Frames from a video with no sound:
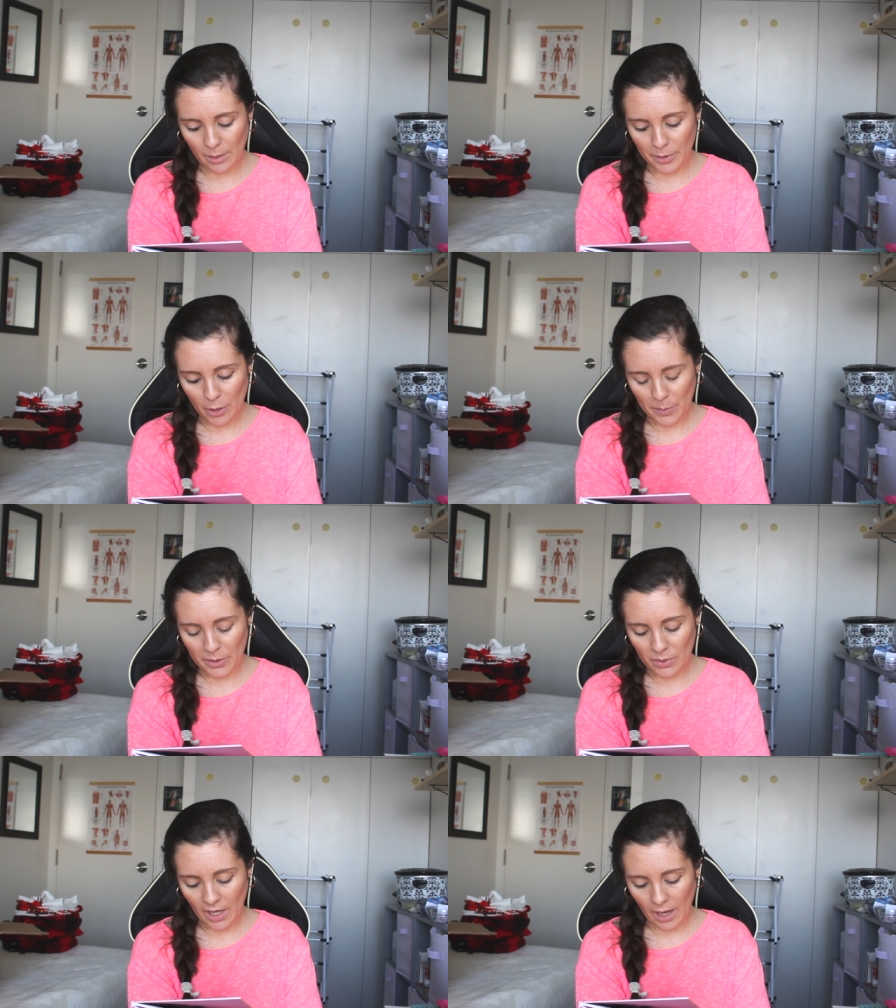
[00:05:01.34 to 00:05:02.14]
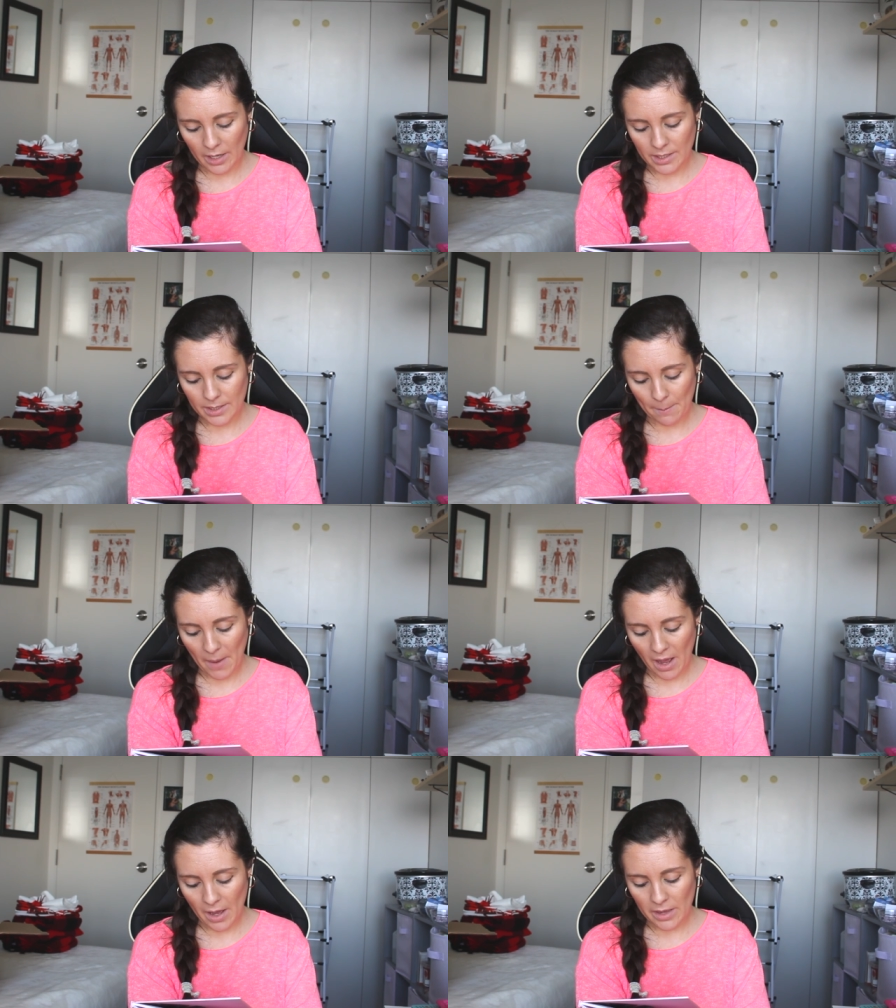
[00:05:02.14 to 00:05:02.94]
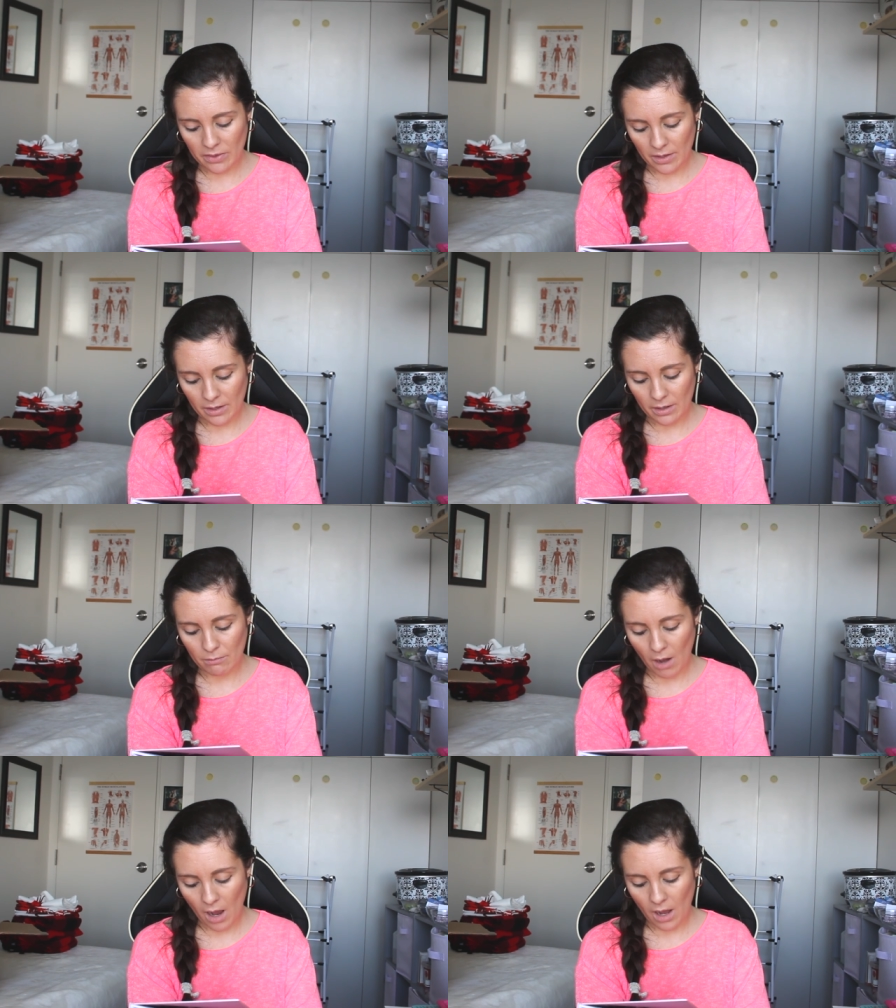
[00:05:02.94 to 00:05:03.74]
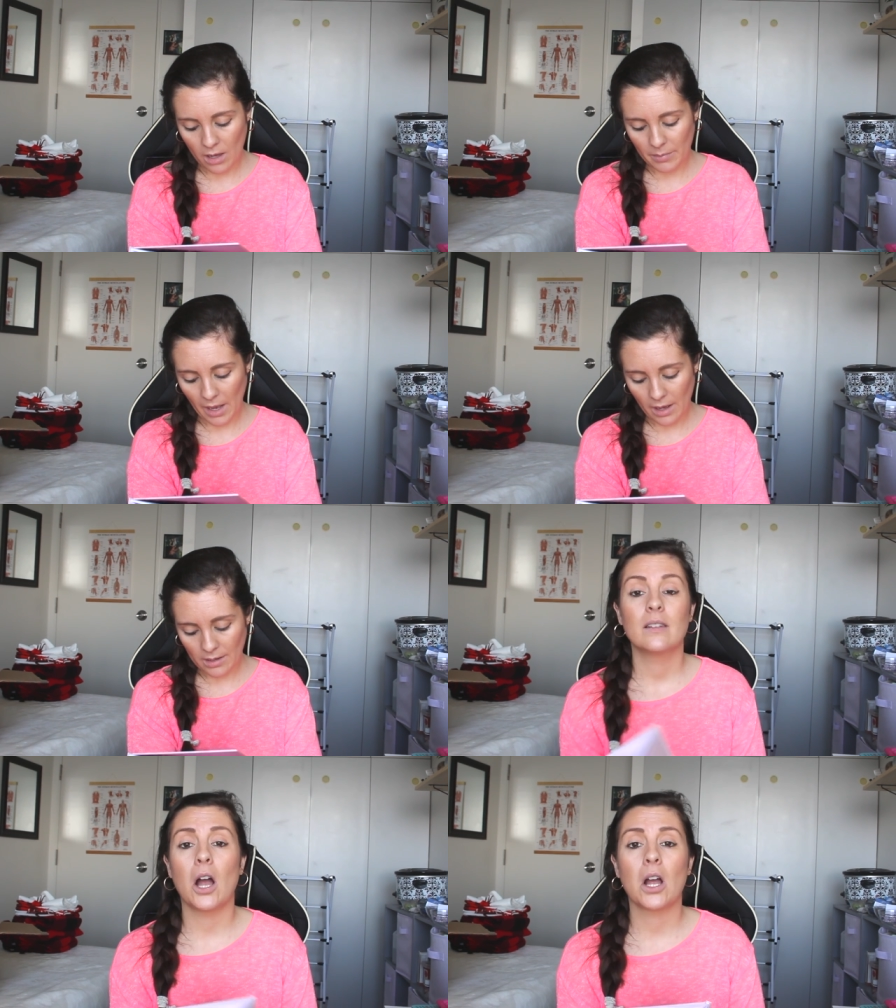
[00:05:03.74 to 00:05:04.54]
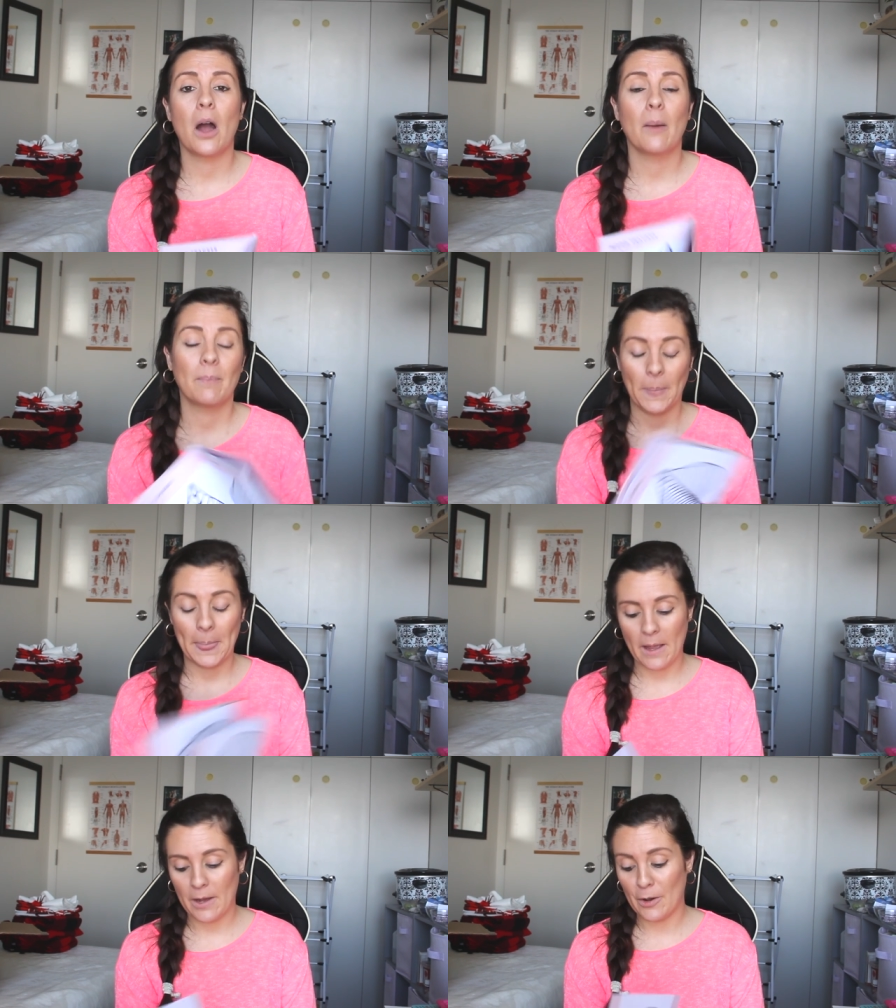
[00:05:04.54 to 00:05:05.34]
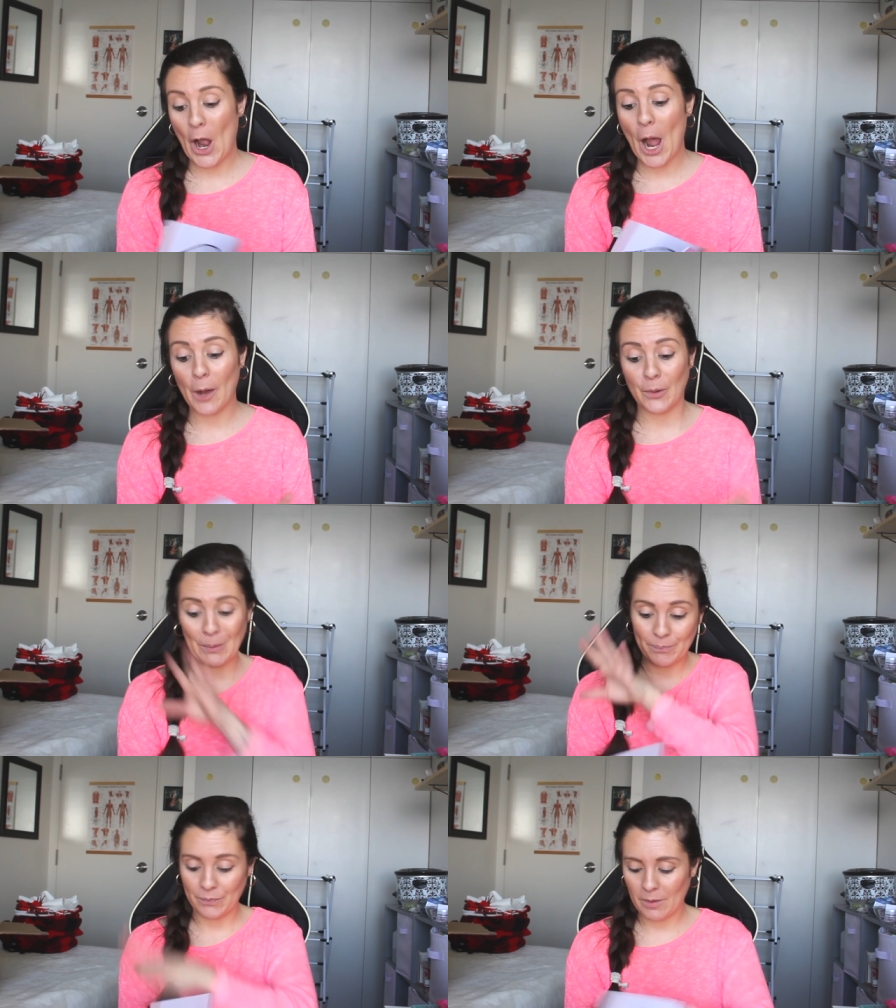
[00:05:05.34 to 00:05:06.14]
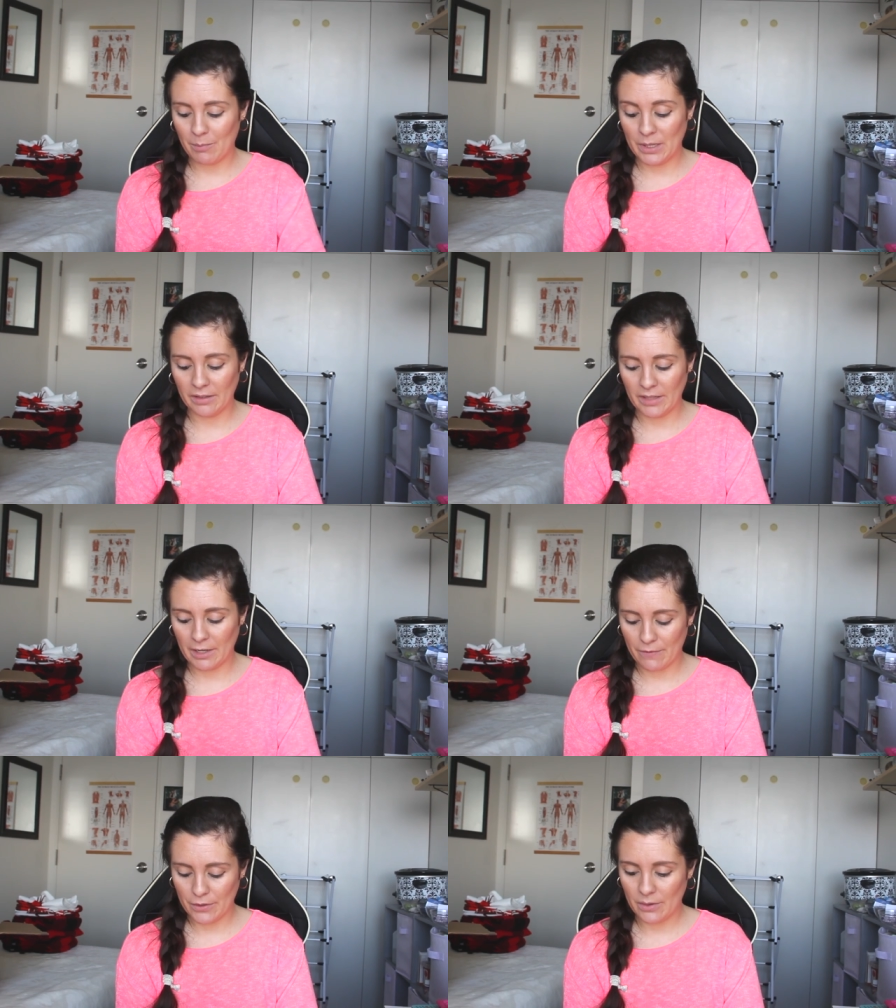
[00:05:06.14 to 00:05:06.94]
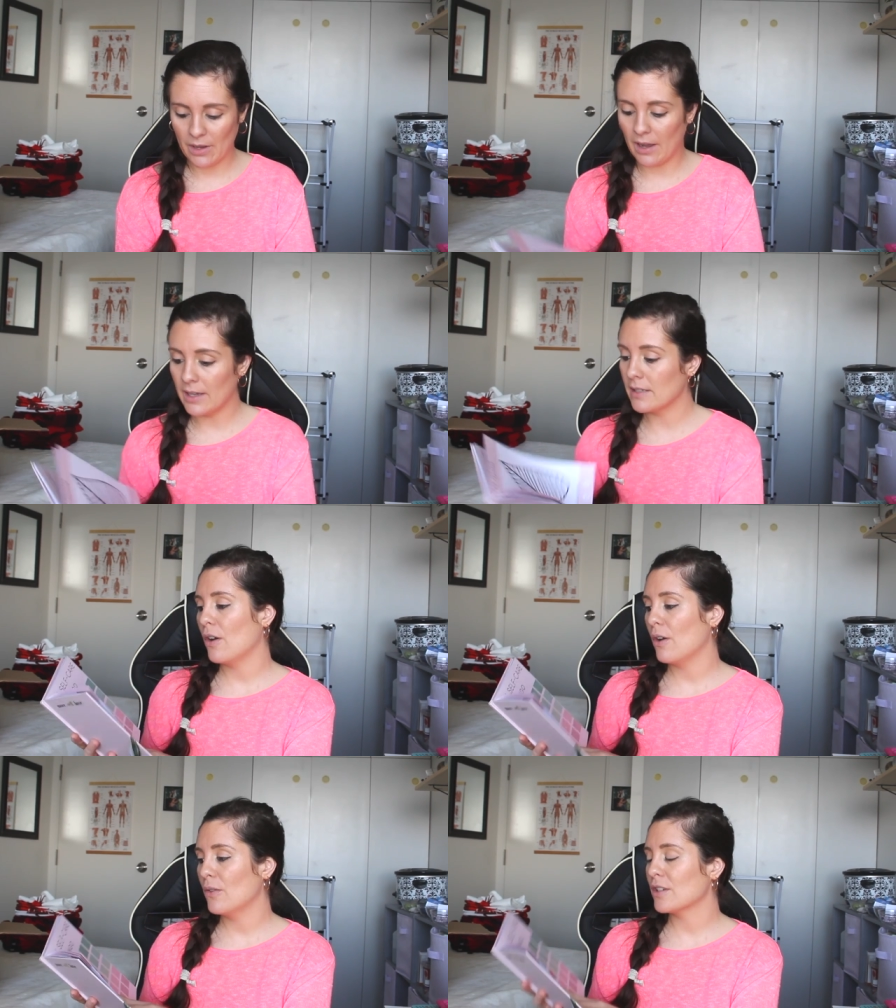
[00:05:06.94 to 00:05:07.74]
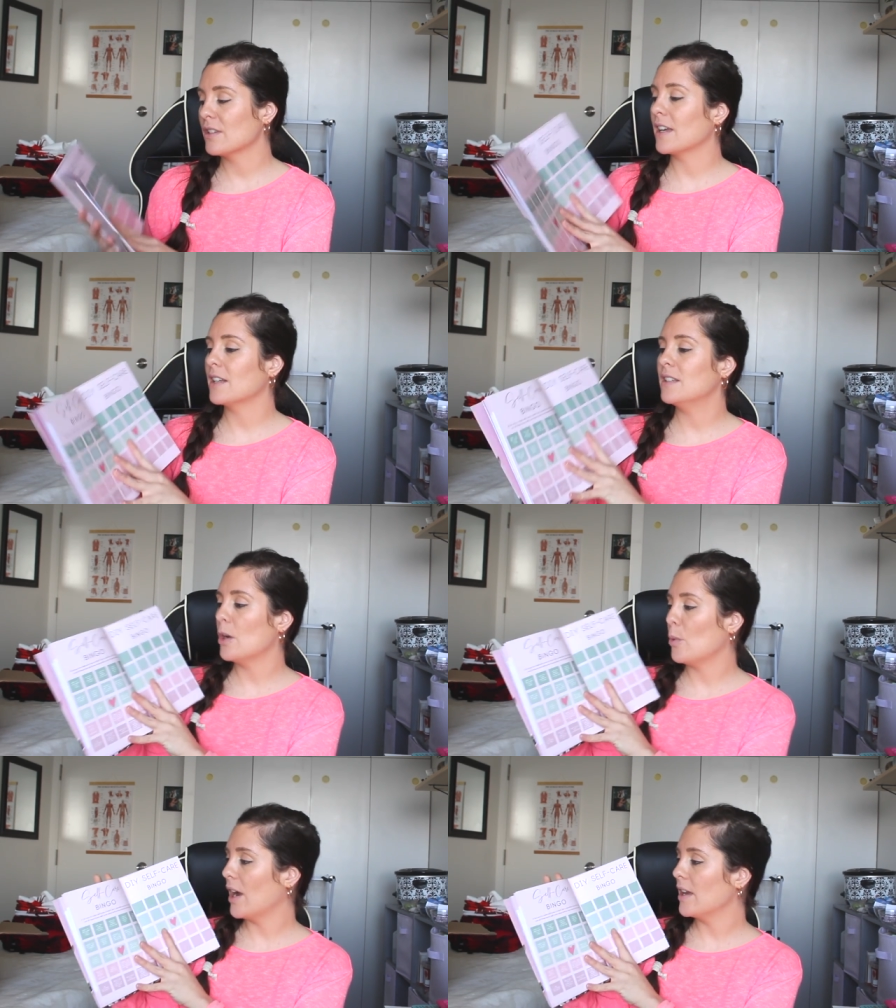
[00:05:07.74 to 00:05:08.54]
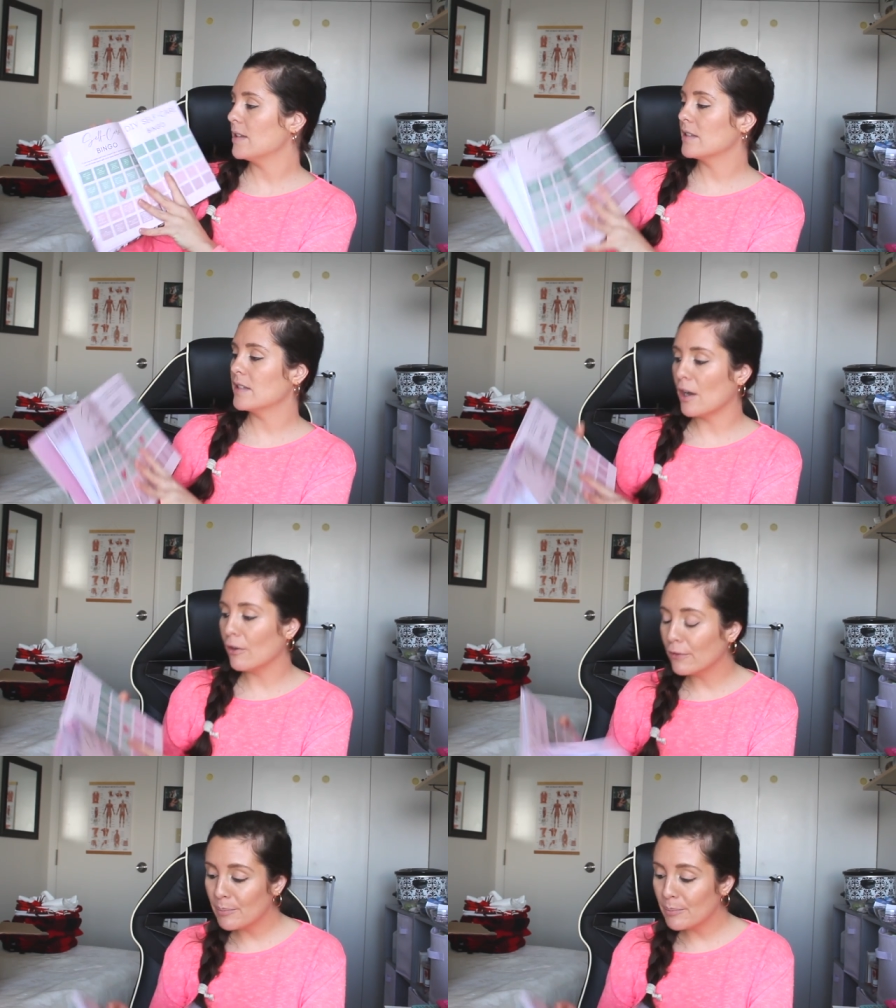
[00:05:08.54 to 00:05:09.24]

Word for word: www.mytherabox.com. I don't know. I'll put the link for you guys. So there's like a DIY self